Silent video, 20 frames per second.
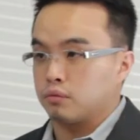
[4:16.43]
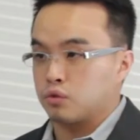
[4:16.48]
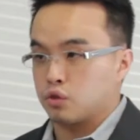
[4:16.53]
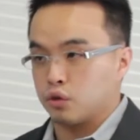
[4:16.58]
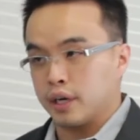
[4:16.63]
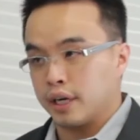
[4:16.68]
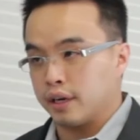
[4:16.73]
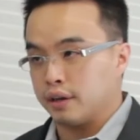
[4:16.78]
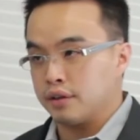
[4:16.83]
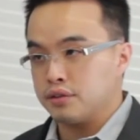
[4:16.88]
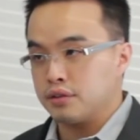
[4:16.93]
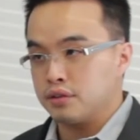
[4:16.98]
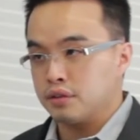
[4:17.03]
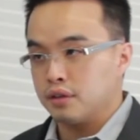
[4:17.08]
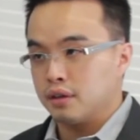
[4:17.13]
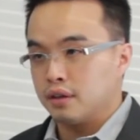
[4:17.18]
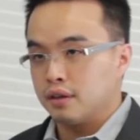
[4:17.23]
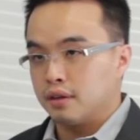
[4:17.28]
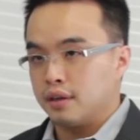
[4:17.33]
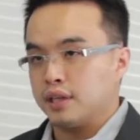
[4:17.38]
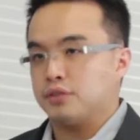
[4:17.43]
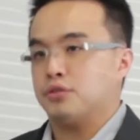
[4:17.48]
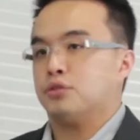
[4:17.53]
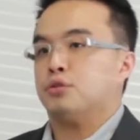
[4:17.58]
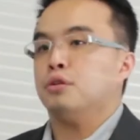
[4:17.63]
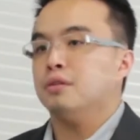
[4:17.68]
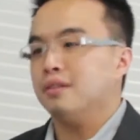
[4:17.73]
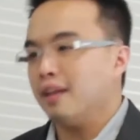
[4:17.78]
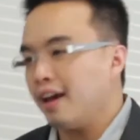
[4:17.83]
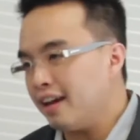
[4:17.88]
triggers, it's
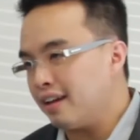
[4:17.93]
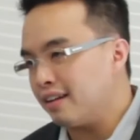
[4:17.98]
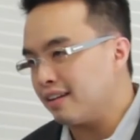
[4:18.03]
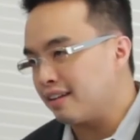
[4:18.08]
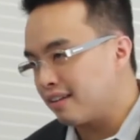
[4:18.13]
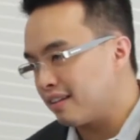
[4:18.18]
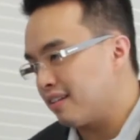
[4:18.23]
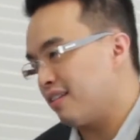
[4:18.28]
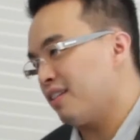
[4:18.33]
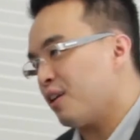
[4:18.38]
too late.